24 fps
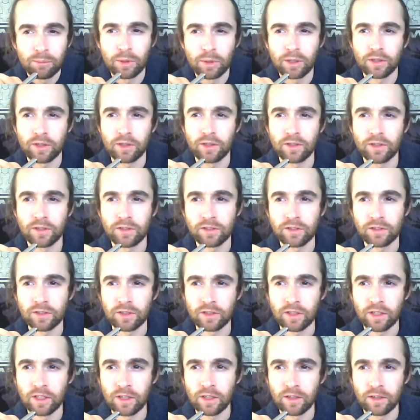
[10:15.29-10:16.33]
because
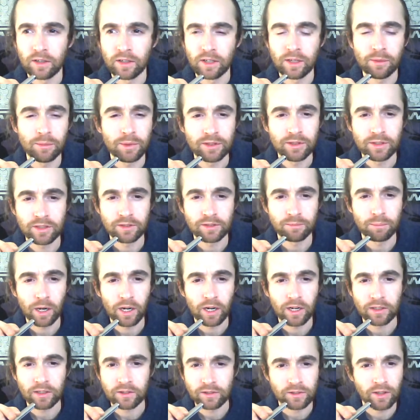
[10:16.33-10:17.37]
limited
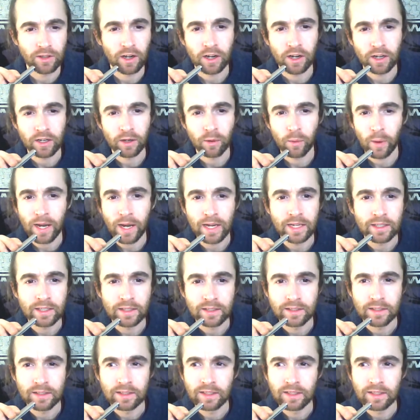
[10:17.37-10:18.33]
parts die away.